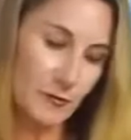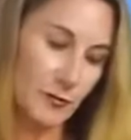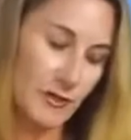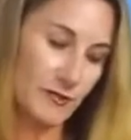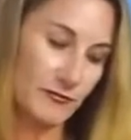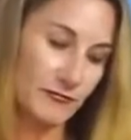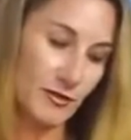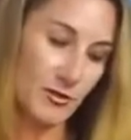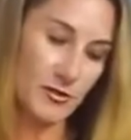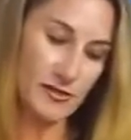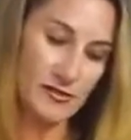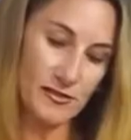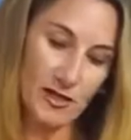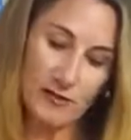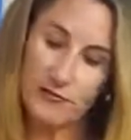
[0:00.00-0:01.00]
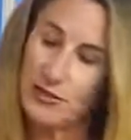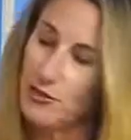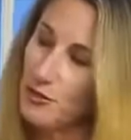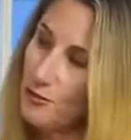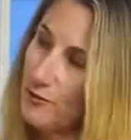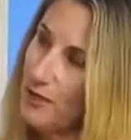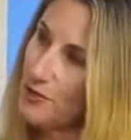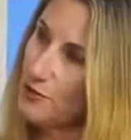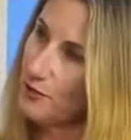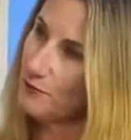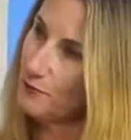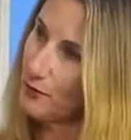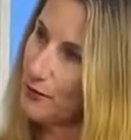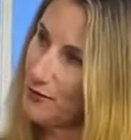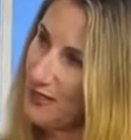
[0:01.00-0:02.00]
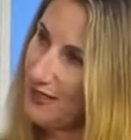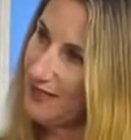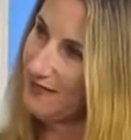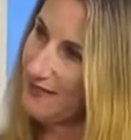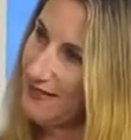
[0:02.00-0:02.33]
we're focused often too much on protein,